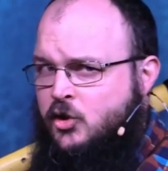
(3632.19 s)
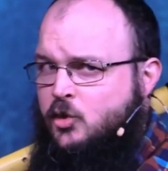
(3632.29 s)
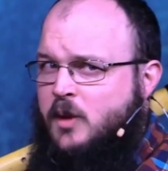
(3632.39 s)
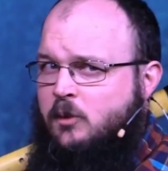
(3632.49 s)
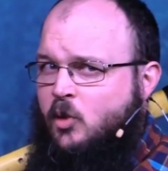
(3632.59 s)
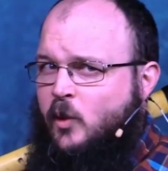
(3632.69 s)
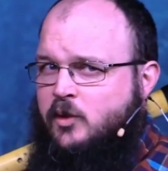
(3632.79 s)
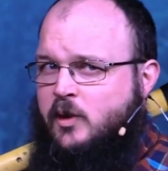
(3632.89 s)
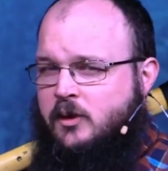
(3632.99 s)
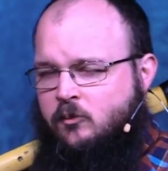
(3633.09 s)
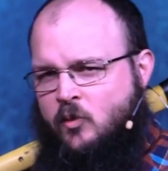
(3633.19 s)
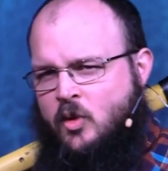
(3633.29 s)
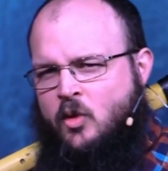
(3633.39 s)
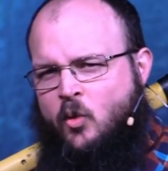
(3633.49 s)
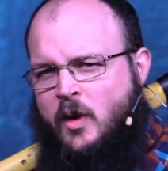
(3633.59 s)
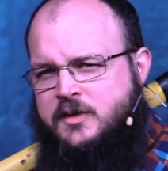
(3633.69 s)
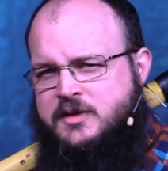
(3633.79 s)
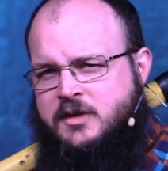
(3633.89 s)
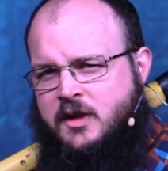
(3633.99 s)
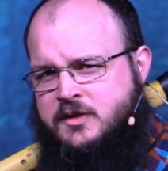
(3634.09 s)
You may be wondering, why is
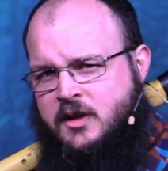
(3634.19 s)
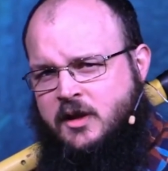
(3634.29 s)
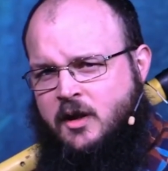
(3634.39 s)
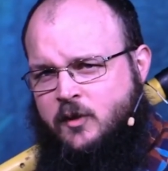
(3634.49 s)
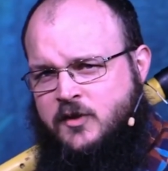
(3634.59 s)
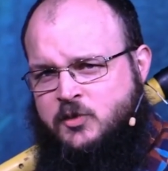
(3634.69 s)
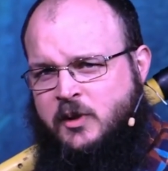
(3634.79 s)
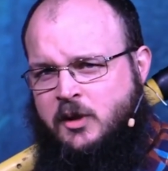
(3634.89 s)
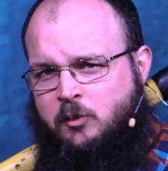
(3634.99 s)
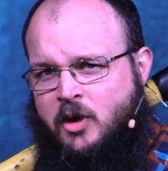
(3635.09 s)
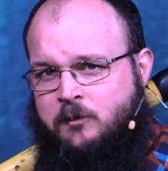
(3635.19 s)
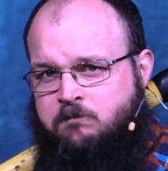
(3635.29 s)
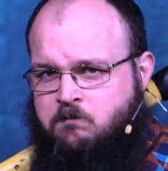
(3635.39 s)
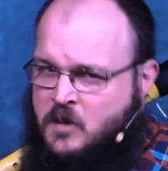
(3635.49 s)
this guy sitting here with a splitting maul?